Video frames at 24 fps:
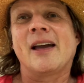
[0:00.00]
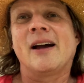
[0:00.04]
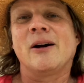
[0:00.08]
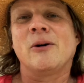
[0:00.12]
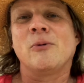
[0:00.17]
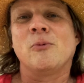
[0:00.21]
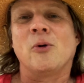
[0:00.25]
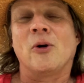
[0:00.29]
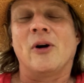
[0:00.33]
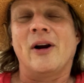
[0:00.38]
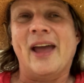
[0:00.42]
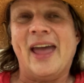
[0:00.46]

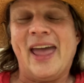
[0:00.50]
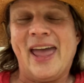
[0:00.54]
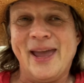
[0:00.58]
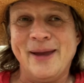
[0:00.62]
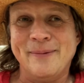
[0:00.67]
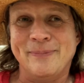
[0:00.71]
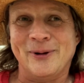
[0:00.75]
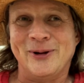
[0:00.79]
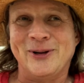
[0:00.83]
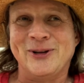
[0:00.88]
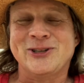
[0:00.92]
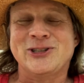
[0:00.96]
were
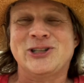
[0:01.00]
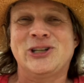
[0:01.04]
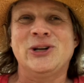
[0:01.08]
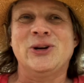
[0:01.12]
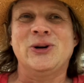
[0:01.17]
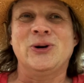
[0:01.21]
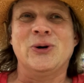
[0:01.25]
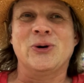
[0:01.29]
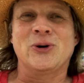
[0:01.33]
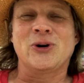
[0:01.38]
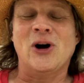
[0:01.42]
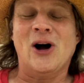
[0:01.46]
able
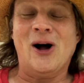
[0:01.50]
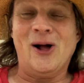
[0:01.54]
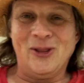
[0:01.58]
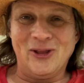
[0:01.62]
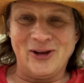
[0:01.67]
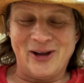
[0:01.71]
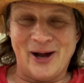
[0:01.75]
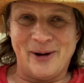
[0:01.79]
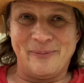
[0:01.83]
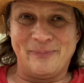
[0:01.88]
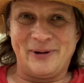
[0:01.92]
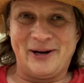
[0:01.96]
to call
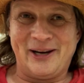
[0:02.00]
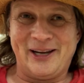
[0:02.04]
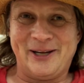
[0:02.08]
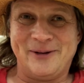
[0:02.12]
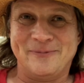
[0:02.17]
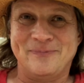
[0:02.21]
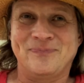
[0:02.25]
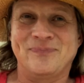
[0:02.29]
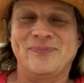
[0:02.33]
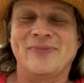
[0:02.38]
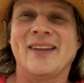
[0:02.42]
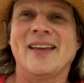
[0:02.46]
the
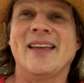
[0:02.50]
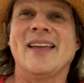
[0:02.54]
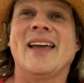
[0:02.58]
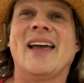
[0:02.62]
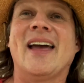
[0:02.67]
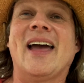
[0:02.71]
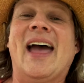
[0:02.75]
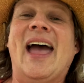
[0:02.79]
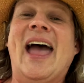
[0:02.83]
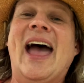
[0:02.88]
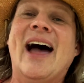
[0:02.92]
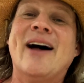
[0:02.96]
company,
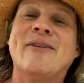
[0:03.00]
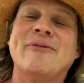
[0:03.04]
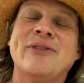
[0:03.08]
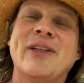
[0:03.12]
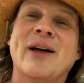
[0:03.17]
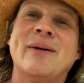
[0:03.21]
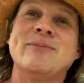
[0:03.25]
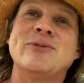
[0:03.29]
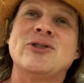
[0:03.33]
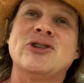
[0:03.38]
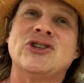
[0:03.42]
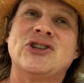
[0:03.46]
have
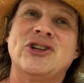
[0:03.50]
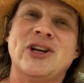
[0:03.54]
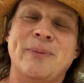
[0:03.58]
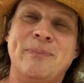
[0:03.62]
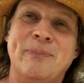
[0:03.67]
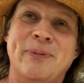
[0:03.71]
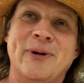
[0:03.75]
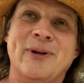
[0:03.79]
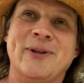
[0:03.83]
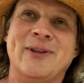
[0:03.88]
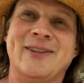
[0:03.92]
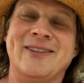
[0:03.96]
them ship
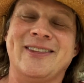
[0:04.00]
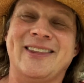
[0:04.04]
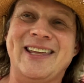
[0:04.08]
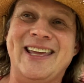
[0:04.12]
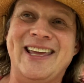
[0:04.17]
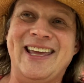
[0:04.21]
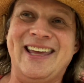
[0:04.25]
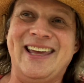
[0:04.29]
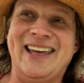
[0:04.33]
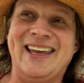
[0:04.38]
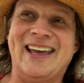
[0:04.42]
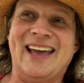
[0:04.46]

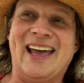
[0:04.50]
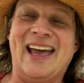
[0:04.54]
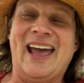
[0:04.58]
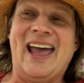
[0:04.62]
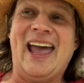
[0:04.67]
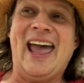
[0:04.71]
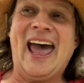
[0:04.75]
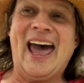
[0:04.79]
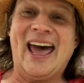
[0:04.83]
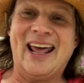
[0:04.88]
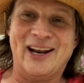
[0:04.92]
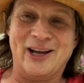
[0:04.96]
the
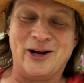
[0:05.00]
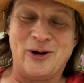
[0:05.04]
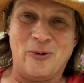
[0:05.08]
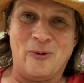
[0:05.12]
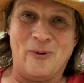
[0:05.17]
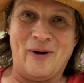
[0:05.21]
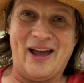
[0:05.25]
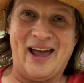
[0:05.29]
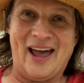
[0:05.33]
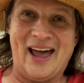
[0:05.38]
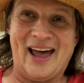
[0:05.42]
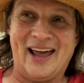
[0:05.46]

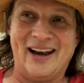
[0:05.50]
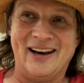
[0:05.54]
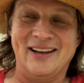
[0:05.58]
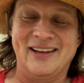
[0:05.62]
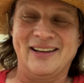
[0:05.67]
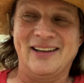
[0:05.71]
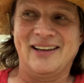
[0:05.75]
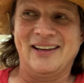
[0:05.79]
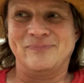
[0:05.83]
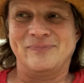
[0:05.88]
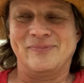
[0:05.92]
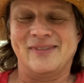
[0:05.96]
Adequan,
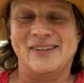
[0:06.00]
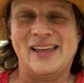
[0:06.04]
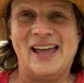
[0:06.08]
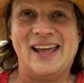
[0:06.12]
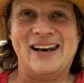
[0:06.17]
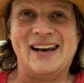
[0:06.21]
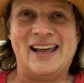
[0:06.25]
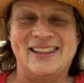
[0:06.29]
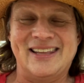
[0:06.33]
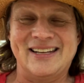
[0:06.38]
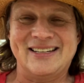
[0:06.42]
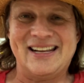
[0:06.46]

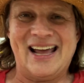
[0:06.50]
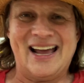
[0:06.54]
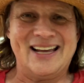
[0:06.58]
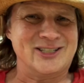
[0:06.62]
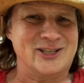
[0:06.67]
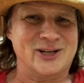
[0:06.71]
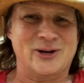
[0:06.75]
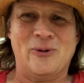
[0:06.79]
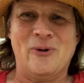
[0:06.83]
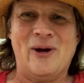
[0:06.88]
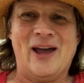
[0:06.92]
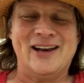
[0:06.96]
and I think the
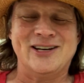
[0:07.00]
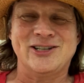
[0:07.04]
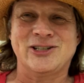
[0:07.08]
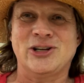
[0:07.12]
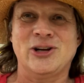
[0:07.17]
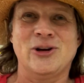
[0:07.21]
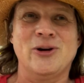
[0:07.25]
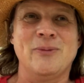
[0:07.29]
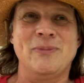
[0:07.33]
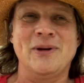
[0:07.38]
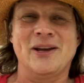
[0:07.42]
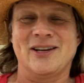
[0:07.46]
Adequan
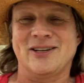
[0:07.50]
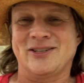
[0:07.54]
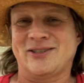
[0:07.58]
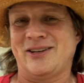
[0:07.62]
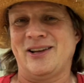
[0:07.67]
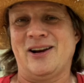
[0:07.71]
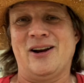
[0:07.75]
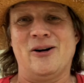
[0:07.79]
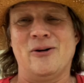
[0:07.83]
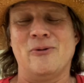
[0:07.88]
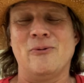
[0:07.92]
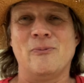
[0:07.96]
too, because
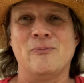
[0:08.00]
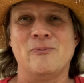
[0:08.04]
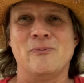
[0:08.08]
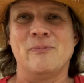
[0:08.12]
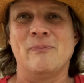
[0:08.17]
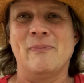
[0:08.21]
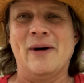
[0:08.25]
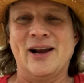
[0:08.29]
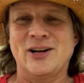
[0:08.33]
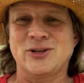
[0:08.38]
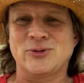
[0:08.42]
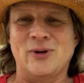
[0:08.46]

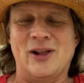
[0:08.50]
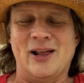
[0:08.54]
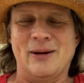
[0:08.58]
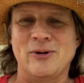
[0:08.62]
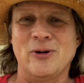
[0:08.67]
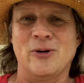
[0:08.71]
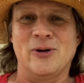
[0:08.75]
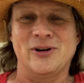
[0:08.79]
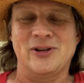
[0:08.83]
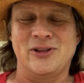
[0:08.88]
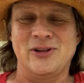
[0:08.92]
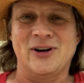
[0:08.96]
might as well, I'm
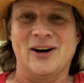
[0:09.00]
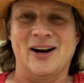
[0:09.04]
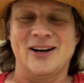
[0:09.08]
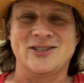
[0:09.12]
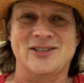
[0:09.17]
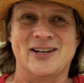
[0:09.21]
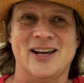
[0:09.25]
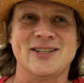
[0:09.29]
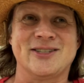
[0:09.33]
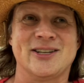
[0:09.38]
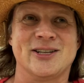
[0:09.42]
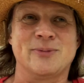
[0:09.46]
going to the United
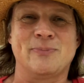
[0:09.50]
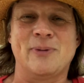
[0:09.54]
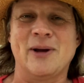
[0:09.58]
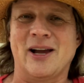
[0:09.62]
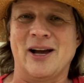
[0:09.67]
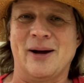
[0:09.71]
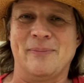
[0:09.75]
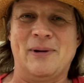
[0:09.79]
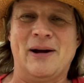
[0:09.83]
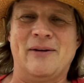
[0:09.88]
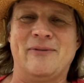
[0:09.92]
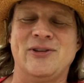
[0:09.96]
States, let's
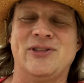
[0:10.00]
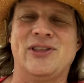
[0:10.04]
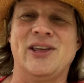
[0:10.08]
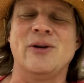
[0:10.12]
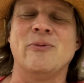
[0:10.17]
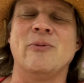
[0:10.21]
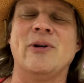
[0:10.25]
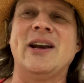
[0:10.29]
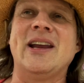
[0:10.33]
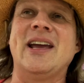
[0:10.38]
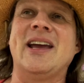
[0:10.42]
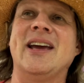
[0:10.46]
pick up
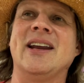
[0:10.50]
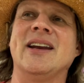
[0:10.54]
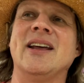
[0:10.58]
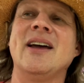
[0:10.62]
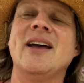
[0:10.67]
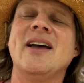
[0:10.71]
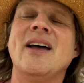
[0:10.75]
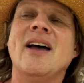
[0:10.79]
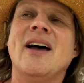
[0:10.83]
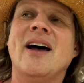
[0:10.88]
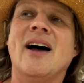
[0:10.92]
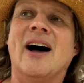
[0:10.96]
everything we need.
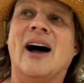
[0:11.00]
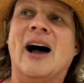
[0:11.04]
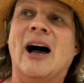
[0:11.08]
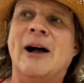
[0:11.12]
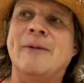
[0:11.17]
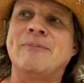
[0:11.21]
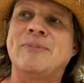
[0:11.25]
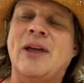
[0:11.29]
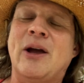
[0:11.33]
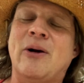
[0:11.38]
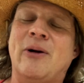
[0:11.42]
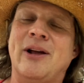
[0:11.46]

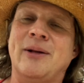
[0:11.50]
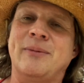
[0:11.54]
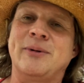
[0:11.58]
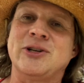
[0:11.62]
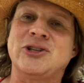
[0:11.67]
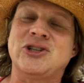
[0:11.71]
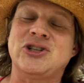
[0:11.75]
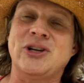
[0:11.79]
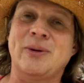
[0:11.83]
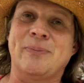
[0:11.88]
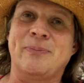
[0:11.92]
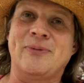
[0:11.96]
They were able to
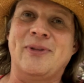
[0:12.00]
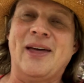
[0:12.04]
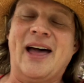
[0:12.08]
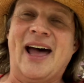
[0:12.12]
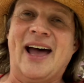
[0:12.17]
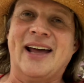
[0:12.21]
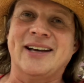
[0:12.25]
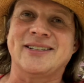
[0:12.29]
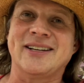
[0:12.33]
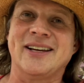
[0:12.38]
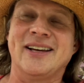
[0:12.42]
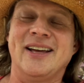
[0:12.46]
ship
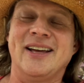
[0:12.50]
that,